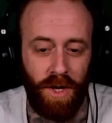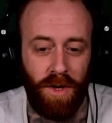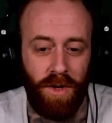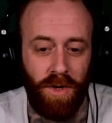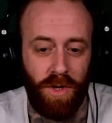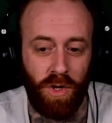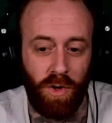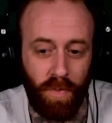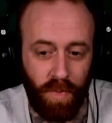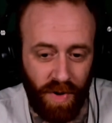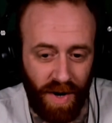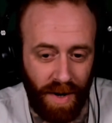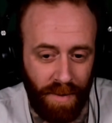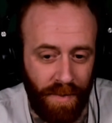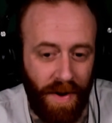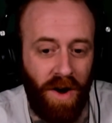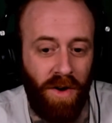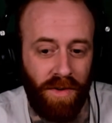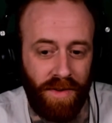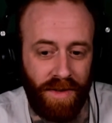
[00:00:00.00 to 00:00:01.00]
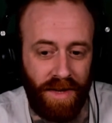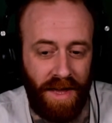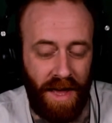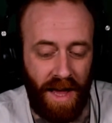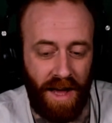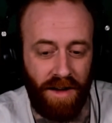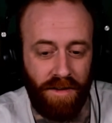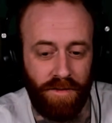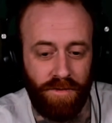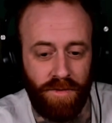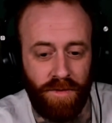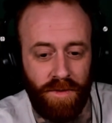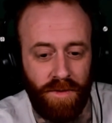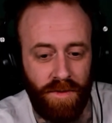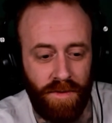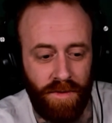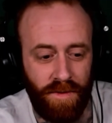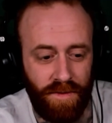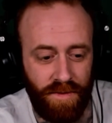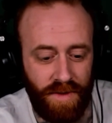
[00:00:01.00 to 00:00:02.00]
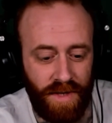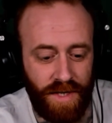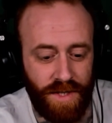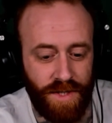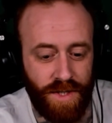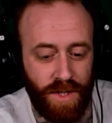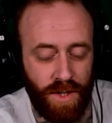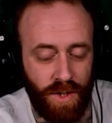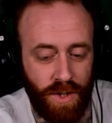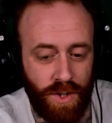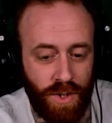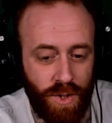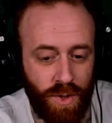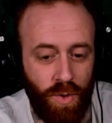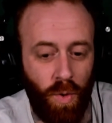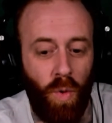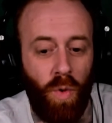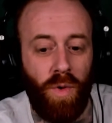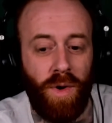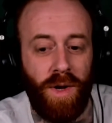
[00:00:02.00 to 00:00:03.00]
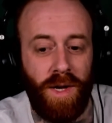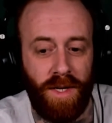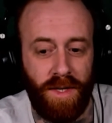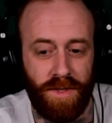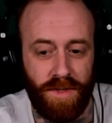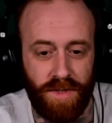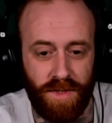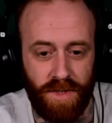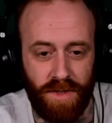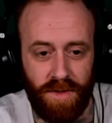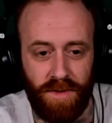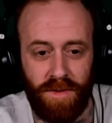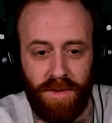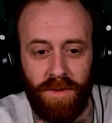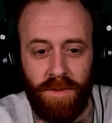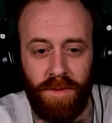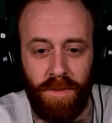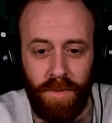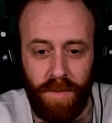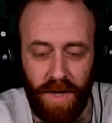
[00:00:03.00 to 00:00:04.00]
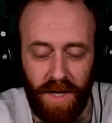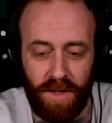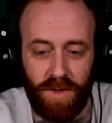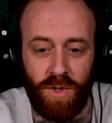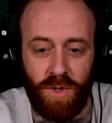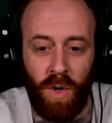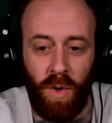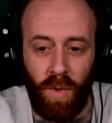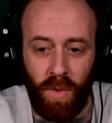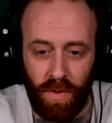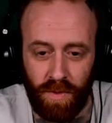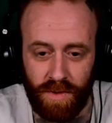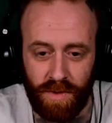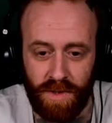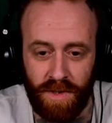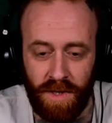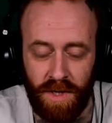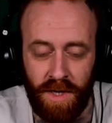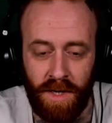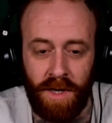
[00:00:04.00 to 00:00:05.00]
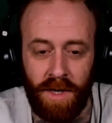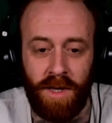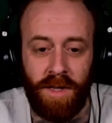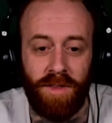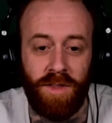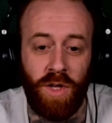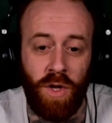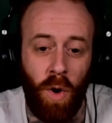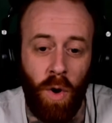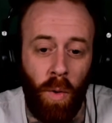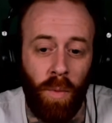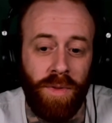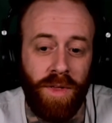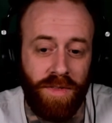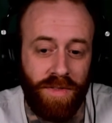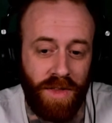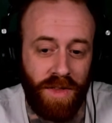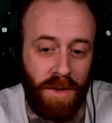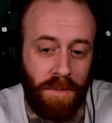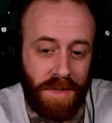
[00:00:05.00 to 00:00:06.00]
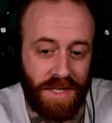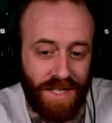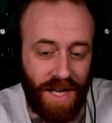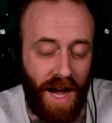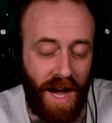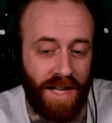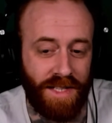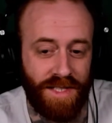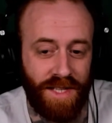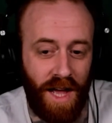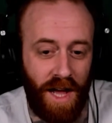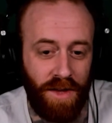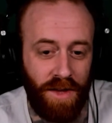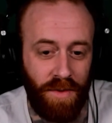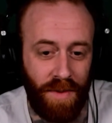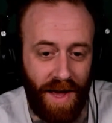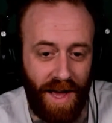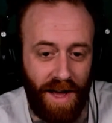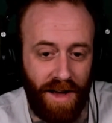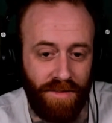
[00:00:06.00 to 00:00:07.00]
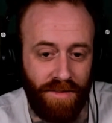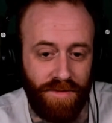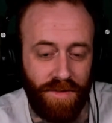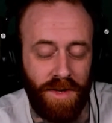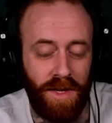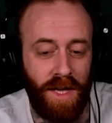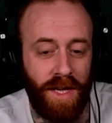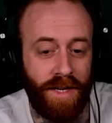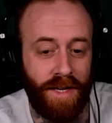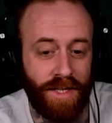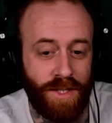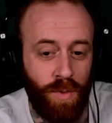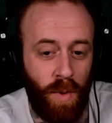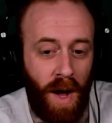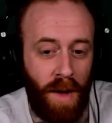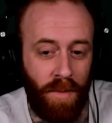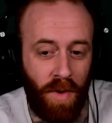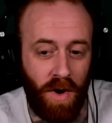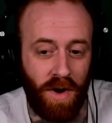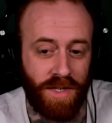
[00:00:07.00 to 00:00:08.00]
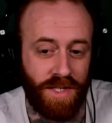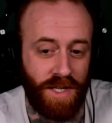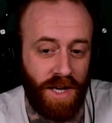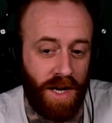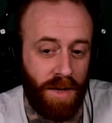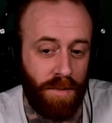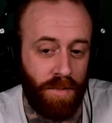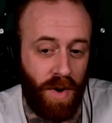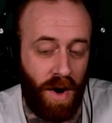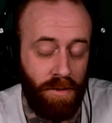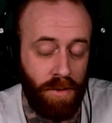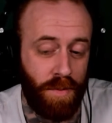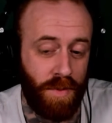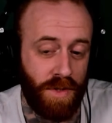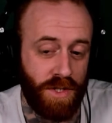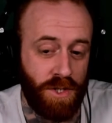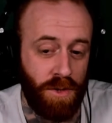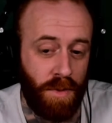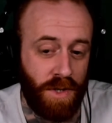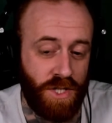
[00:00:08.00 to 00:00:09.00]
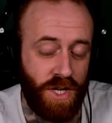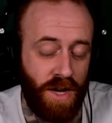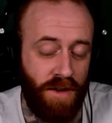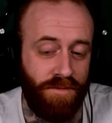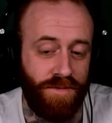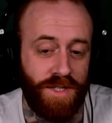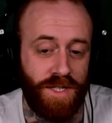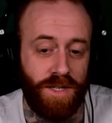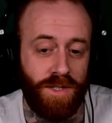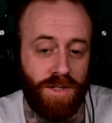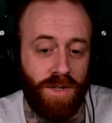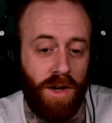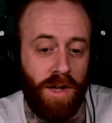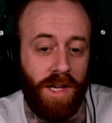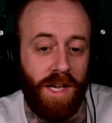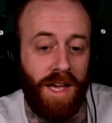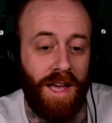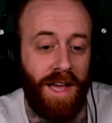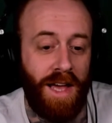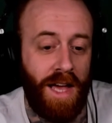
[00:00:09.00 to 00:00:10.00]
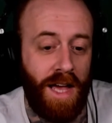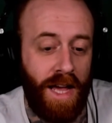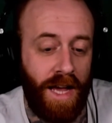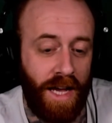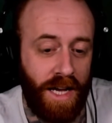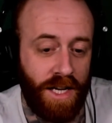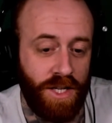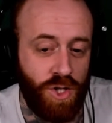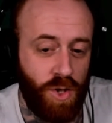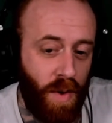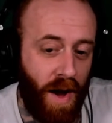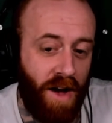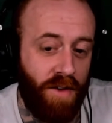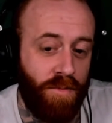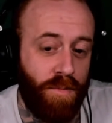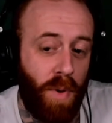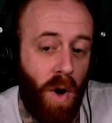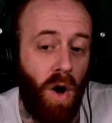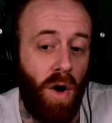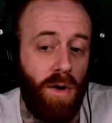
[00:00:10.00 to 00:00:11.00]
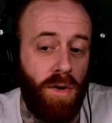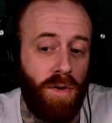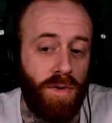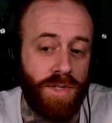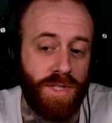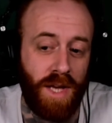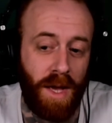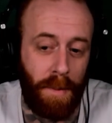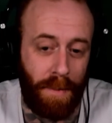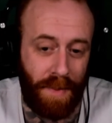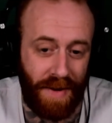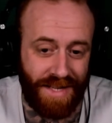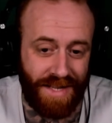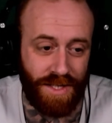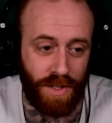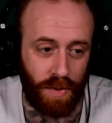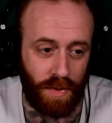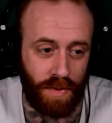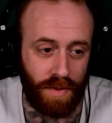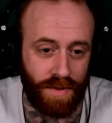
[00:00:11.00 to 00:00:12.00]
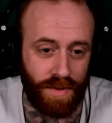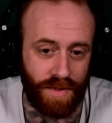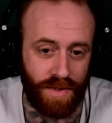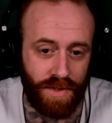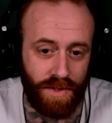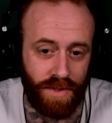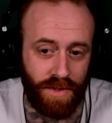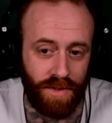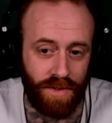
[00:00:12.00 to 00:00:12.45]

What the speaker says: You primarily have these stories being told. The only thing besides that you have, and it's why Marcion probably put so much emphasis on it, is you have Paul's epistles.